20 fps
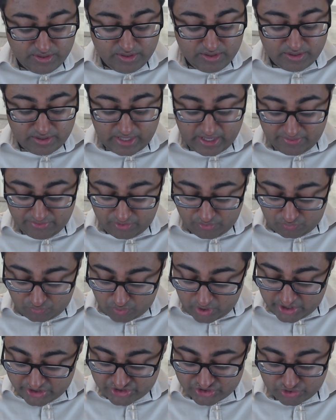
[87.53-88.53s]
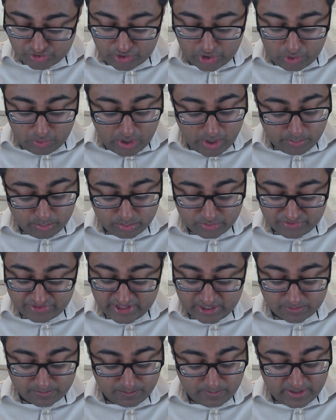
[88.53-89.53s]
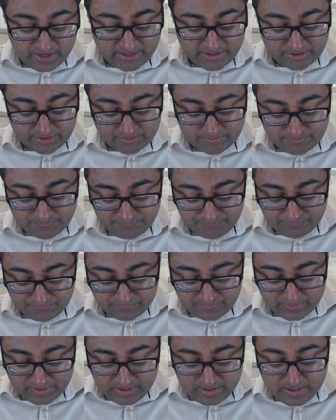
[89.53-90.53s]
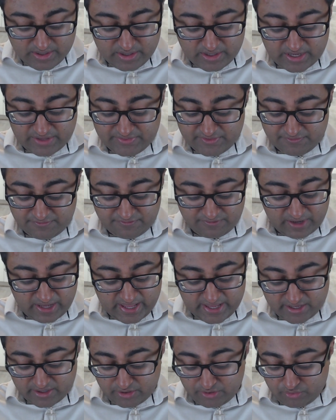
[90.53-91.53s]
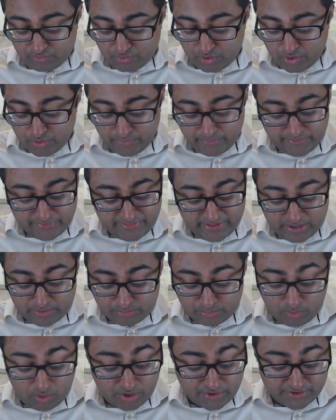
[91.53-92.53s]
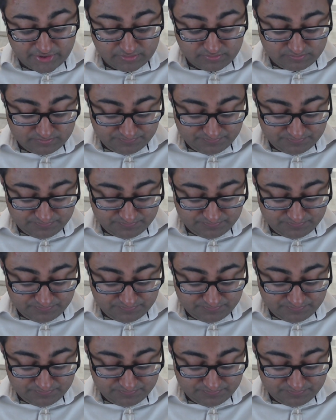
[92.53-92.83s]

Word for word: Can the rush grow up without mire? Can the flag grow without water?